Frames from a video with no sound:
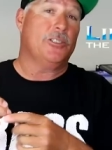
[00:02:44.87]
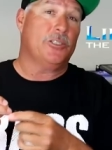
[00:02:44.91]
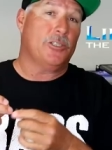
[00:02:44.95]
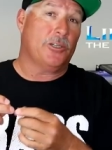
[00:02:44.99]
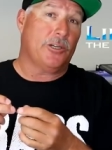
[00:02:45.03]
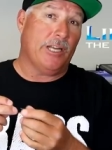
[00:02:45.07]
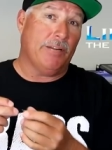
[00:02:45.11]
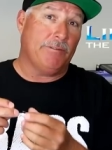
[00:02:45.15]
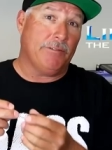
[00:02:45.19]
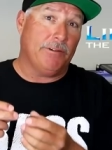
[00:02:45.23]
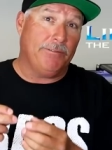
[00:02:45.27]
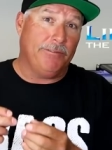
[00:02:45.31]
because
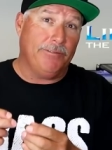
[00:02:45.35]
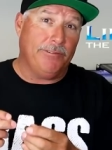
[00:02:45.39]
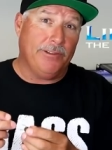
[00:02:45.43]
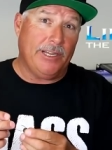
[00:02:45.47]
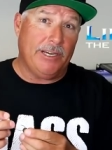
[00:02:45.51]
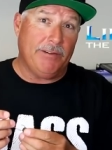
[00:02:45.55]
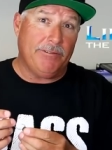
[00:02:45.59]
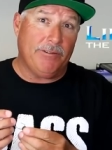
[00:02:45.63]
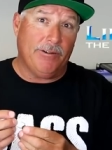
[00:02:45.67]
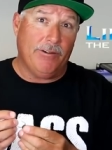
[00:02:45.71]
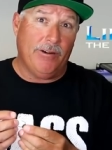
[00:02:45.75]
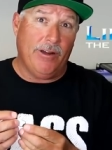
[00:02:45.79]
they're going to have a
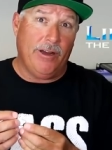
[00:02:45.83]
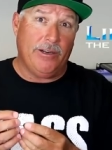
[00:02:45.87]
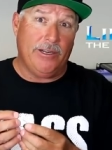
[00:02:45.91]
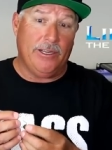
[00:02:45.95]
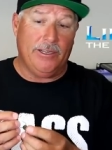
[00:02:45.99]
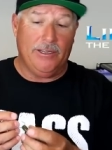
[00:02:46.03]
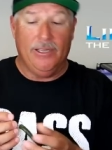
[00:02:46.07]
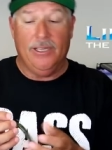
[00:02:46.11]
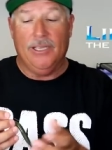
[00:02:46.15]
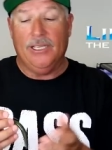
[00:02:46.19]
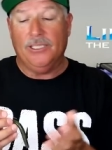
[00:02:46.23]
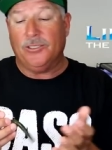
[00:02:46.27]
flavor on
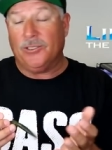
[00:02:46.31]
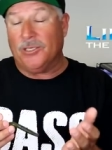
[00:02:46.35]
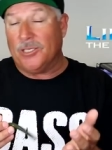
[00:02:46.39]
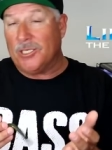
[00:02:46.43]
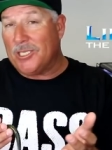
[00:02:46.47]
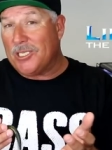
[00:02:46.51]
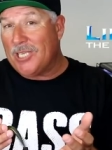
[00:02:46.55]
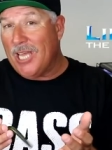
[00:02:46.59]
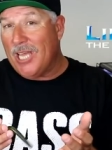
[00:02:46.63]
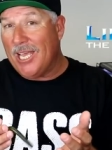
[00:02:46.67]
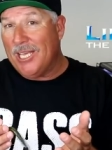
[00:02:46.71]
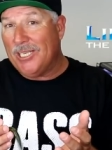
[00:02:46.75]
it, it's
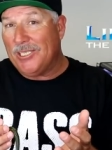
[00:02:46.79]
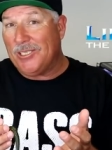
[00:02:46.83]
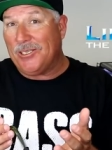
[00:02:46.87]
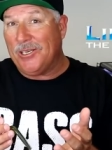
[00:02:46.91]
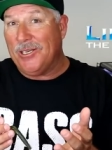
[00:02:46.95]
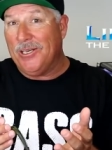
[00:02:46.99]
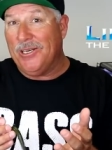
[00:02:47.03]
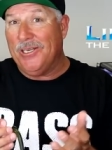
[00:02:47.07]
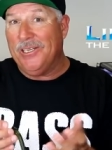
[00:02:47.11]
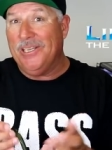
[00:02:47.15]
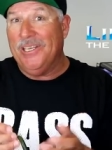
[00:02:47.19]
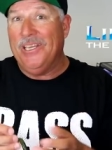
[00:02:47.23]
going to taste
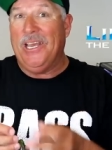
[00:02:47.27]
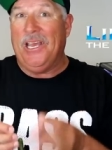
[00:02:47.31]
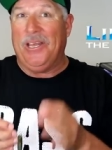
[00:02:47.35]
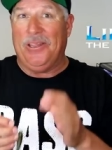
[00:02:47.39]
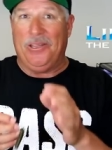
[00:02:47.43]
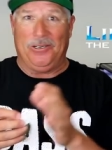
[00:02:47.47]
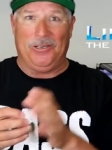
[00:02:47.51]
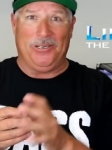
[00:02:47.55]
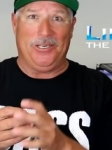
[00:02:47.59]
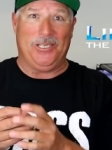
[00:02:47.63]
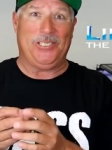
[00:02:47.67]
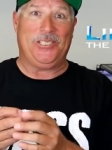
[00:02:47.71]
good,
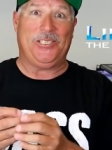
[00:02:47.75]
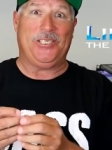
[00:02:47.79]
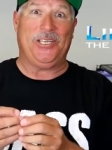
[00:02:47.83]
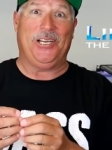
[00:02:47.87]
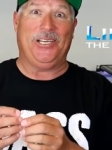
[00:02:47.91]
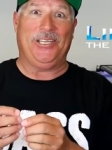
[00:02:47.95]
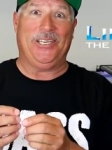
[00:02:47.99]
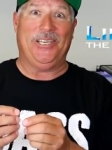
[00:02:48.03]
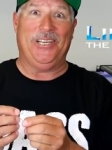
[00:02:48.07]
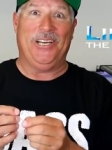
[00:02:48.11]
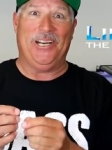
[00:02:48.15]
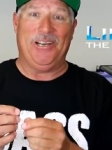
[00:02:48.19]
they're going to
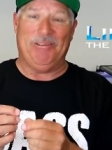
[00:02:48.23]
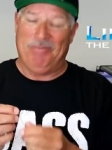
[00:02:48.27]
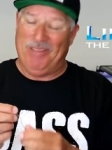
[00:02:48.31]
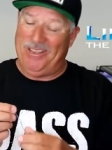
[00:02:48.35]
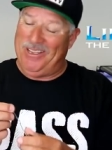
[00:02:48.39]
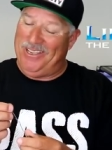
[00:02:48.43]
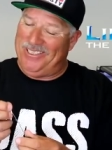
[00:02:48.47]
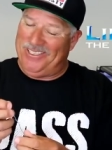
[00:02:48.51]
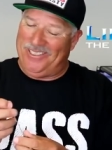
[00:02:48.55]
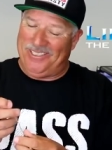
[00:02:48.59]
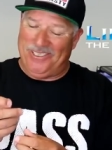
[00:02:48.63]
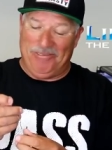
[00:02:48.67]
suck it up.
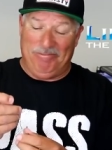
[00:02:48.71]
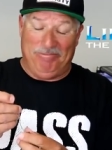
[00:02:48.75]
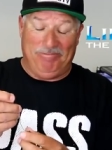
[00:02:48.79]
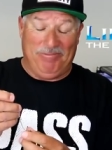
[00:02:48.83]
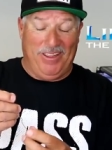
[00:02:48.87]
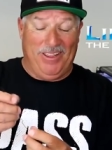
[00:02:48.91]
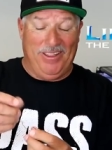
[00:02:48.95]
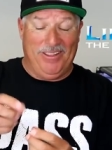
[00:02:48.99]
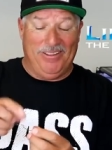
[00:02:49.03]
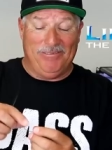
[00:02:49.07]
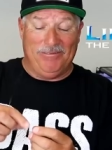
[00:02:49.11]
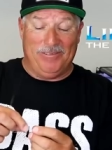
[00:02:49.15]
So
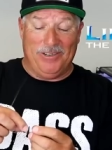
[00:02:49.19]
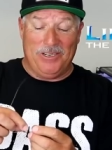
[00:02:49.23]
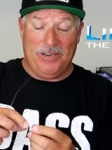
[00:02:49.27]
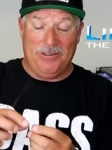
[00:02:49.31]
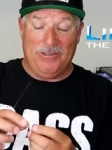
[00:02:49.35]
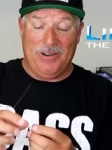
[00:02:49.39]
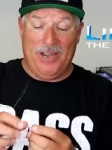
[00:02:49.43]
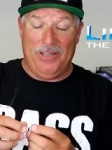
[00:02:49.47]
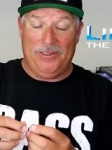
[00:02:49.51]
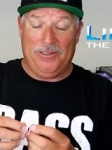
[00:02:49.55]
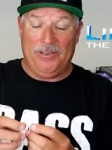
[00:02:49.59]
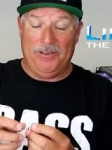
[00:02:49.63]
when
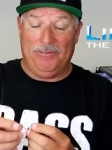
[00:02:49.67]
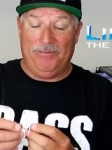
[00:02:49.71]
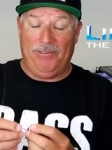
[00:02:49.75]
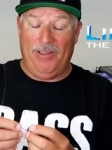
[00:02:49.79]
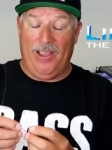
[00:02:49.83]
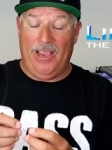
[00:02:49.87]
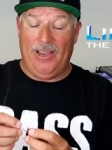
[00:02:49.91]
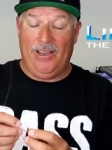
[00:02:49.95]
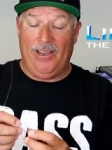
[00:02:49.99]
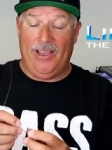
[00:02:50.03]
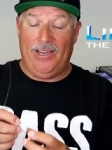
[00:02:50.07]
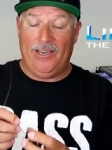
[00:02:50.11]
you're out there
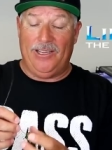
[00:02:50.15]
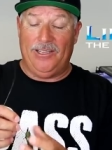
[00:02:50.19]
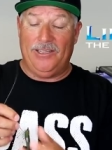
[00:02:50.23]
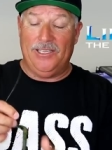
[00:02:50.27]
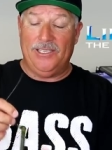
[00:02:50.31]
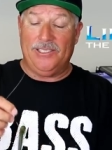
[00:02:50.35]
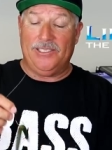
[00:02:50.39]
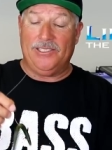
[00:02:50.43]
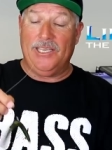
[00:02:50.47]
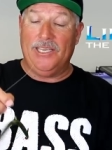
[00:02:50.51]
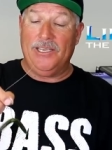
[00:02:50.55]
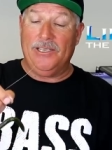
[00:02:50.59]
fly lining
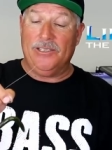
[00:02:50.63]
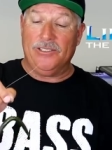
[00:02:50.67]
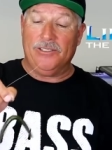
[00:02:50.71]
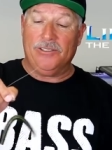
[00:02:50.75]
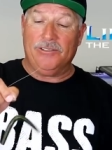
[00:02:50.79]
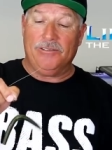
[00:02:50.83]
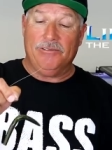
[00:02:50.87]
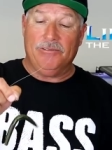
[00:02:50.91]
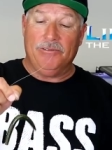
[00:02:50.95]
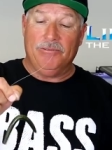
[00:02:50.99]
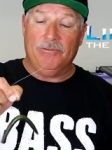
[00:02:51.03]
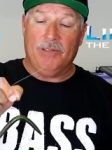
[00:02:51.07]
these
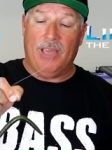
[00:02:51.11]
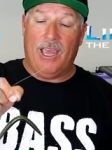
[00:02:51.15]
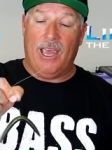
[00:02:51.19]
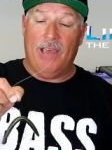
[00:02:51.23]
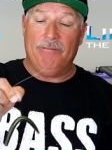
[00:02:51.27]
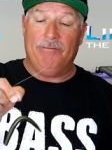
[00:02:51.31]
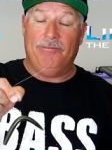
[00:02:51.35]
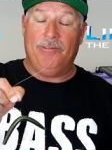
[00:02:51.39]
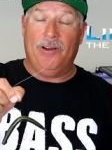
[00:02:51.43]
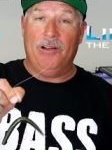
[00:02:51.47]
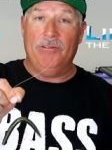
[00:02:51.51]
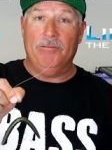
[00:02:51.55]
Senkos,
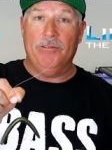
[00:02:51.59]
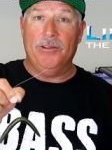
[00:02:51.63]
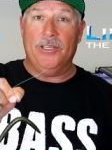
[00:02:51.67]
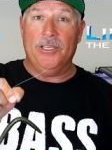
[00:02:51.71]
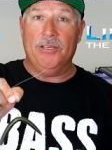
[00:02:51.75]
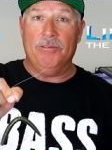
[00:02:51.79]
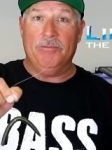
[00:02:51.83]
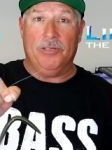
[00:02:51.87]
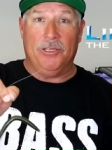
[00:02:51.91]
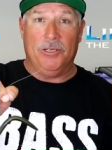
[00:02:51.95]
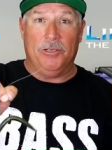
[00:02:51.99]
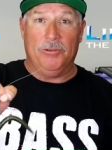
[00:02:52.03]
have fun with
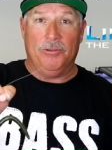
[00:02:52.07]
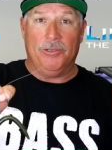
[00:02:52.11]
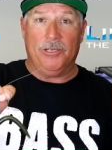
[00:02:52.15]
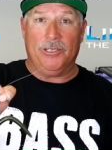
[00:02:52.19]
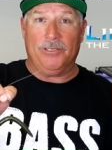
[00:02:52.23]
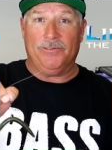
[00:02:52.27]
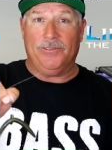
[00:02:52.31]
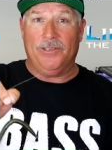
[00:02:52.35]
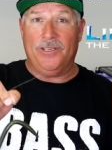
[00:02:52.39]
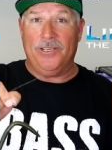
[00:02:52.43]
them. They'll work